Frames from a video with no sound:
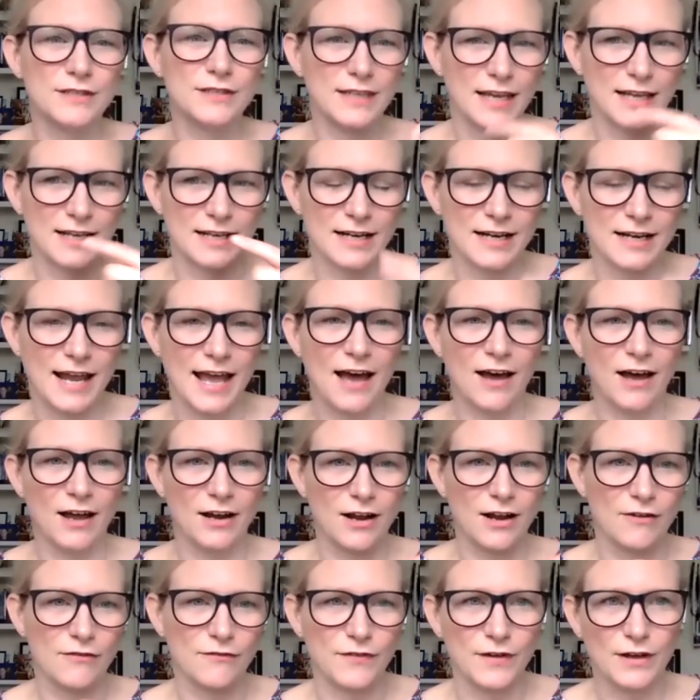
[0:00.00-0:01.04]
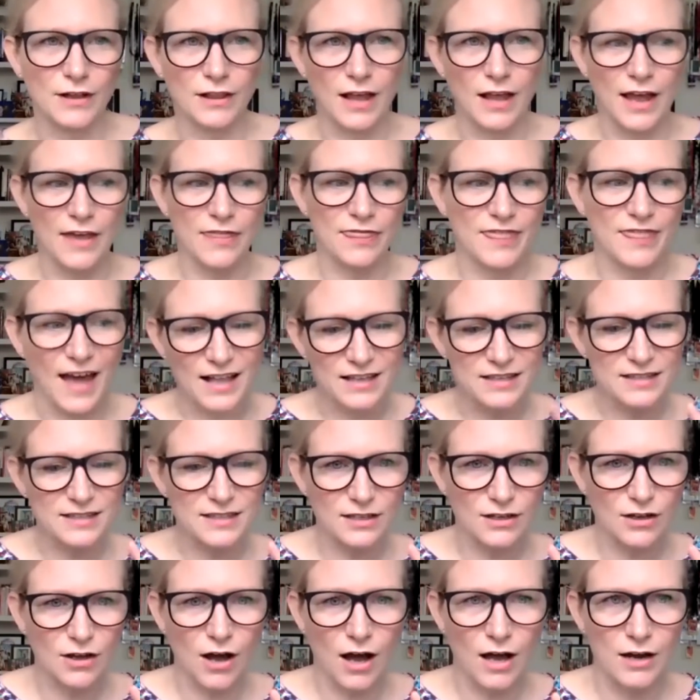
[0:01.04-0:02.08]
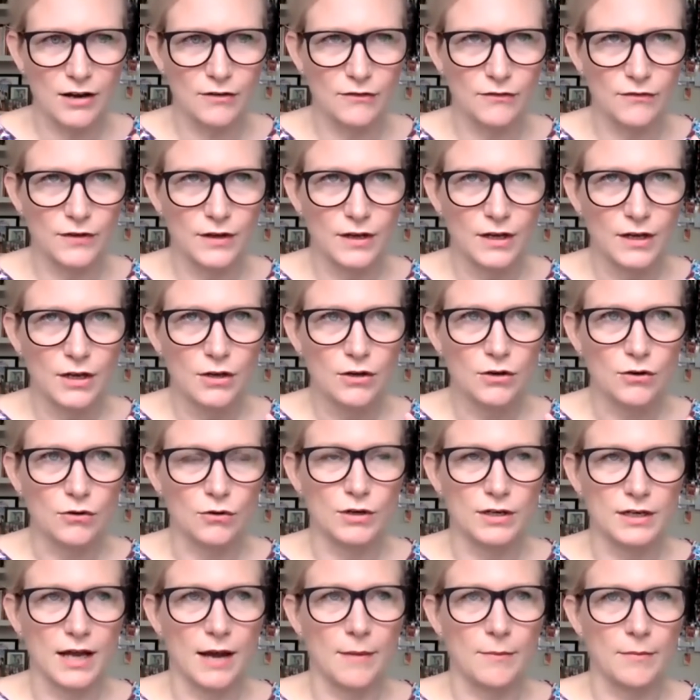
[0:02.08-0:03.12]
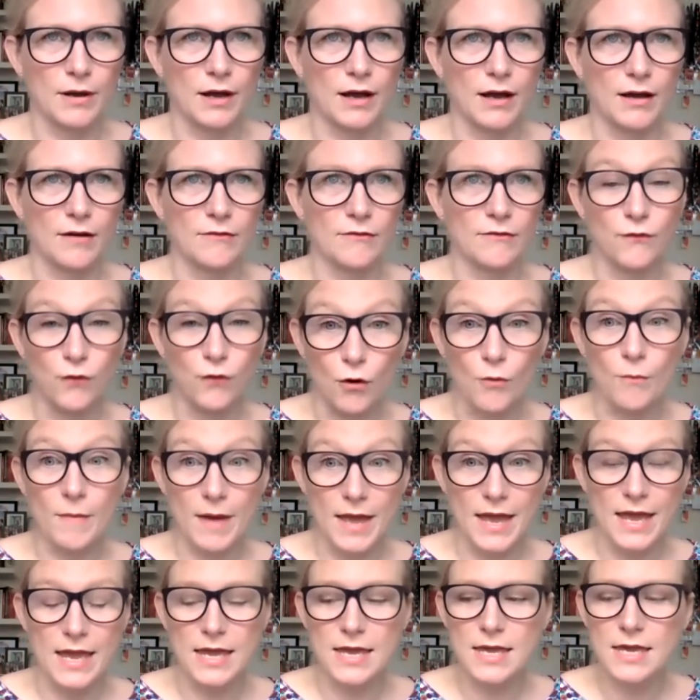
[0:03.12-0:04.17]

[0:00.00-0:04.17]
in and out. And I feel like that's the kind of good number for me,